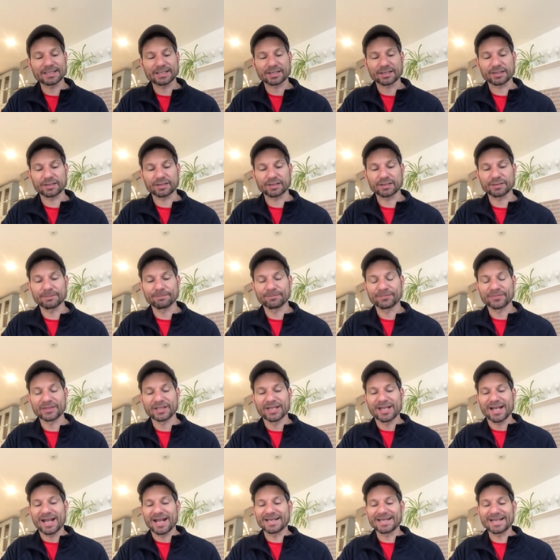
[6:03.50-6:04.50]
to her,
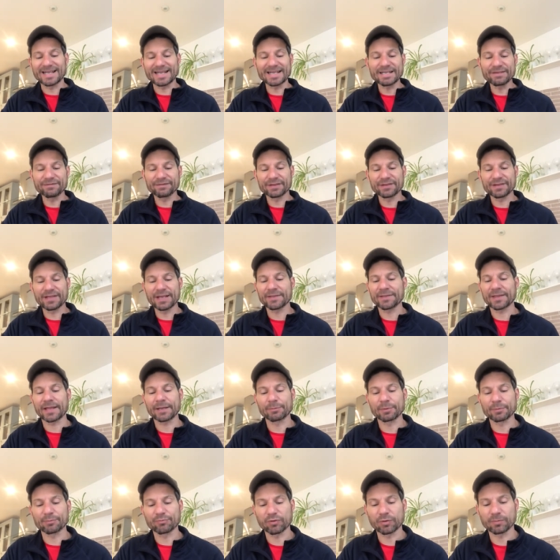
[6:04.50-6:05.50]
and even then they
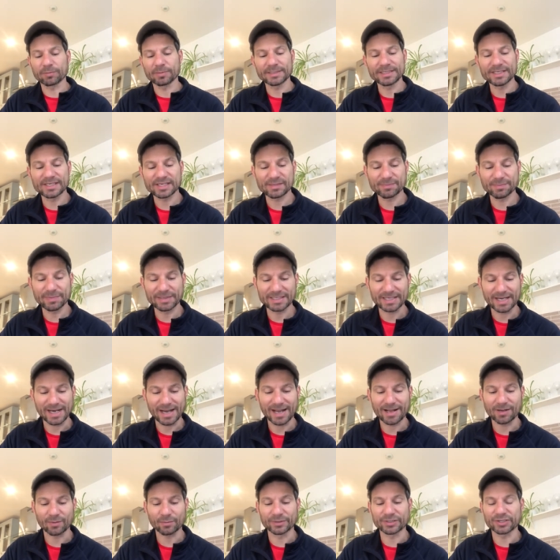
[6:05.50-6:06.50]
would probably spit it
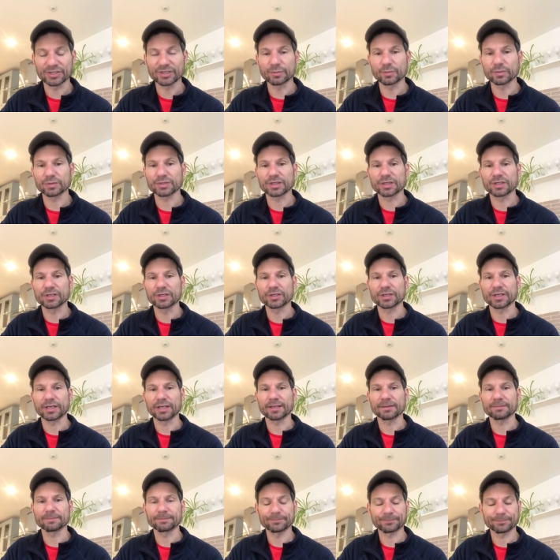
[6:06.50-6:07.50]
out when she wasn't
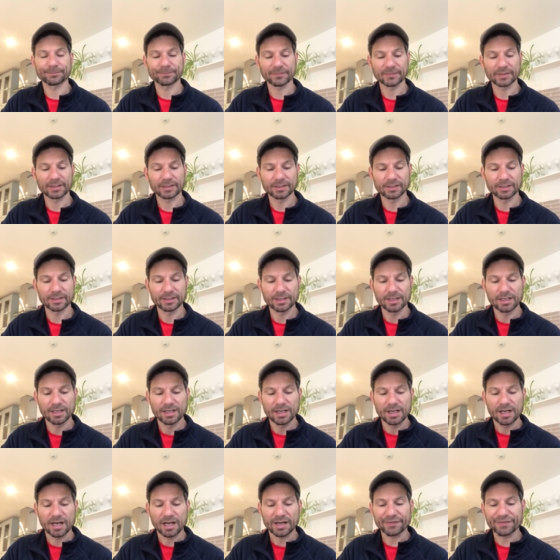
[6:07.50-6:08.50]
looking.
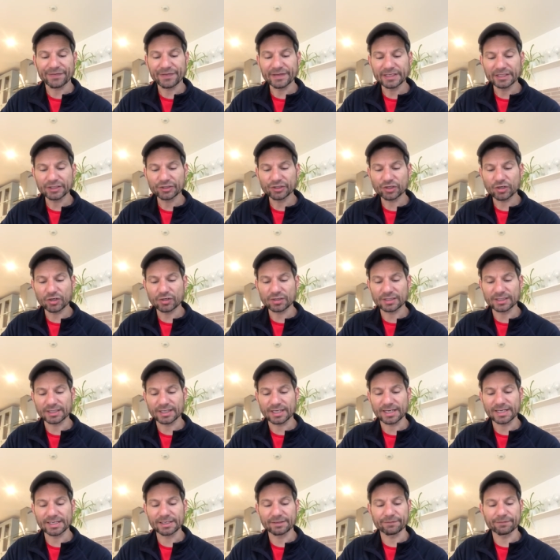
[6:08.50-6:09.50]
I think a chocolate
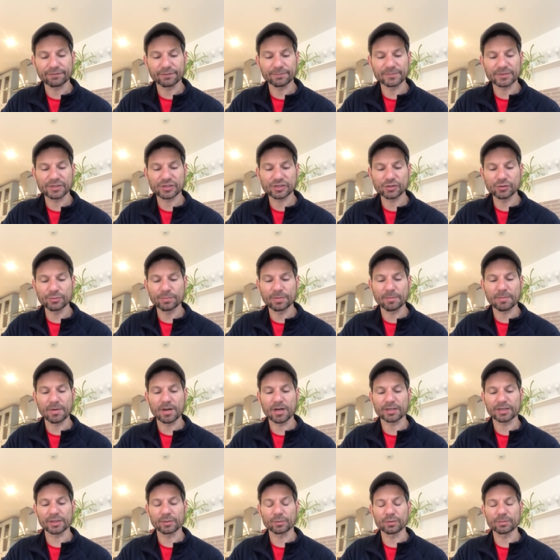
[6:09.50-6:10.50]
cake from the
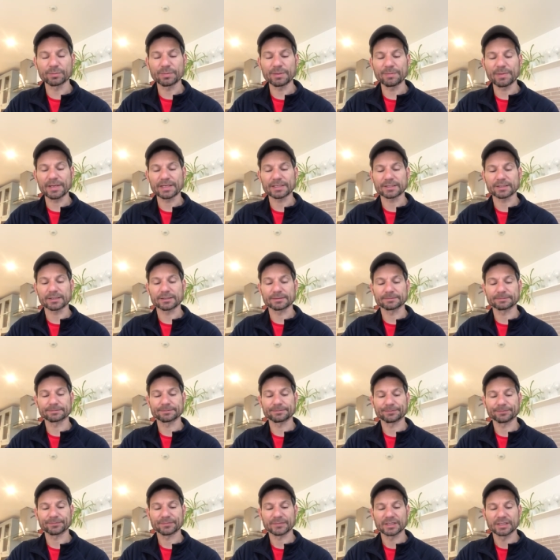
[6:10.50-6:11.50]
supermarket would be better.
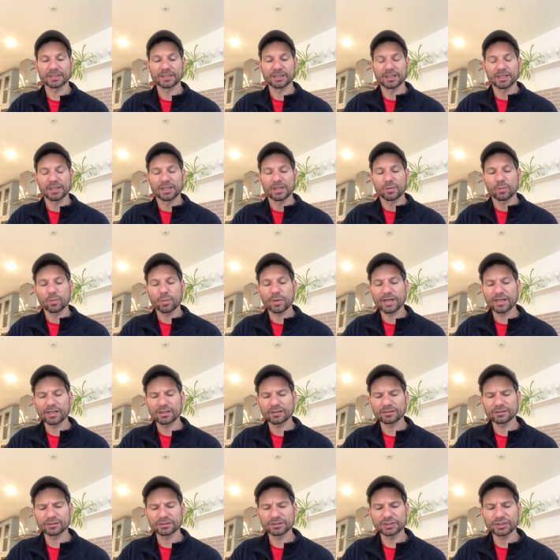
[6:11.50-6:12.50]

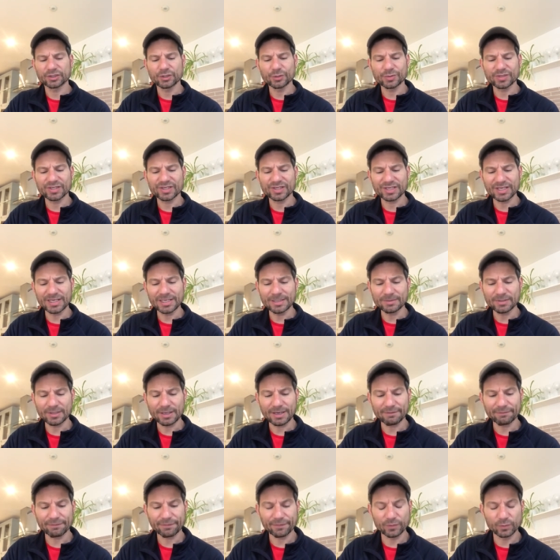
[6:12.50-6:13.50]
Well, you seem to
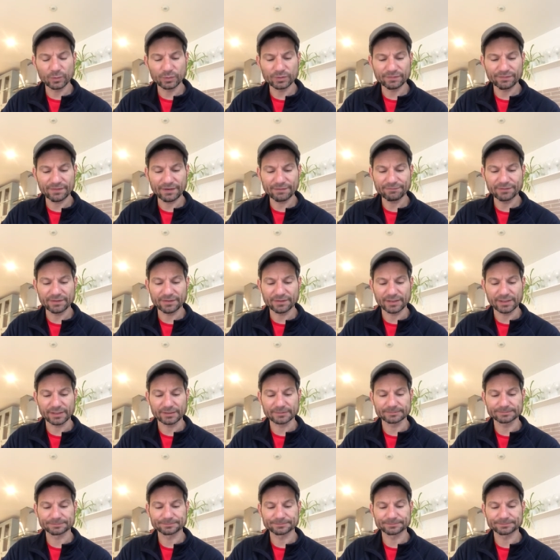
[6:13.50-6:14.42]
have thought of everything.